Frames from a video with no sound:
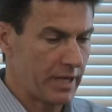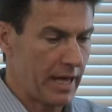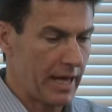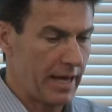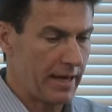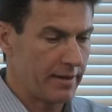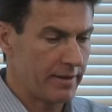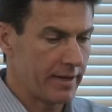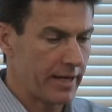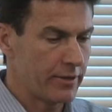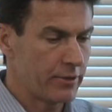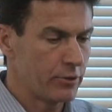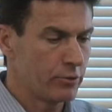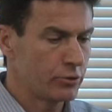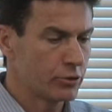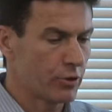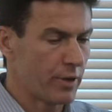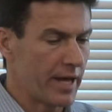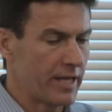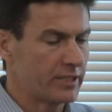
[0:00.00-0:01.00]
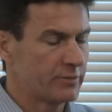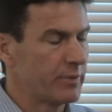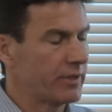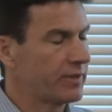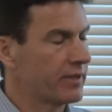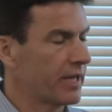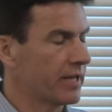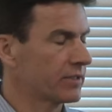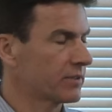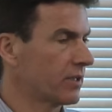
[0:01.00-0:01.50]
and they do
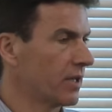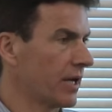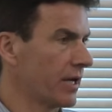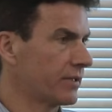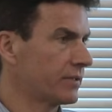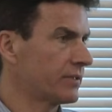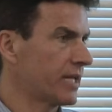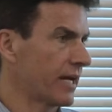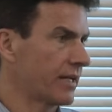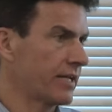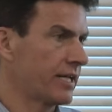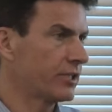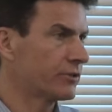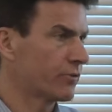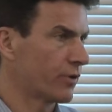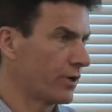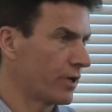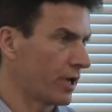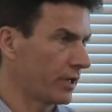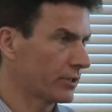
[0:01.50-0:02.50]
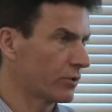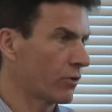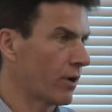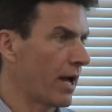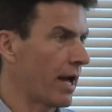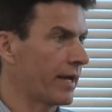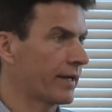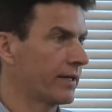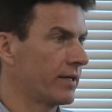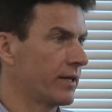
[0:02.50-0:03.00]
transmit things like techniques for nut
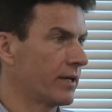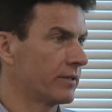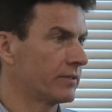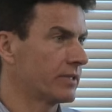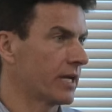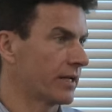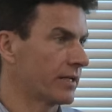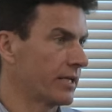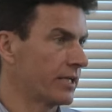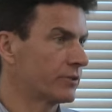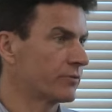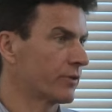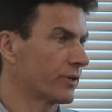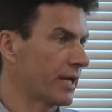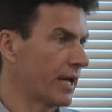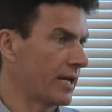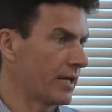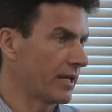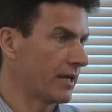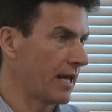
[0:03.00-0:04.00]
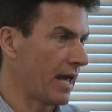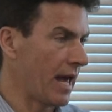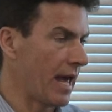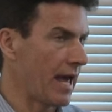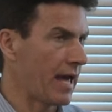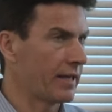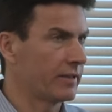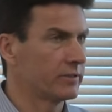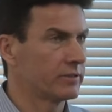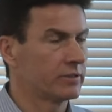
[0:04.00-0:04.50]
cracking, techniques for getting at
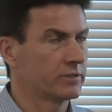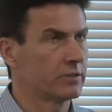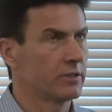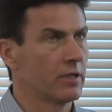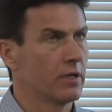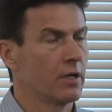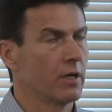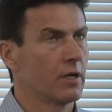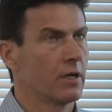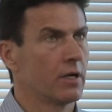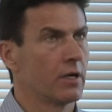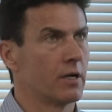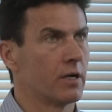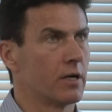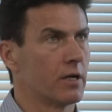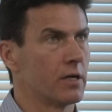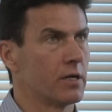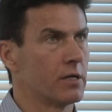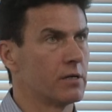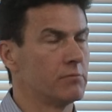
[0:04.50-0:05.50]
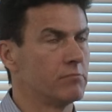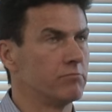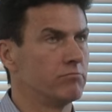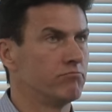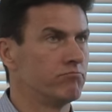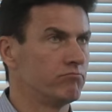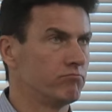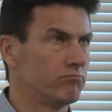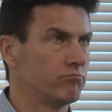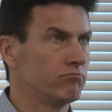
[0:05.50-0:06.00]
ants, um,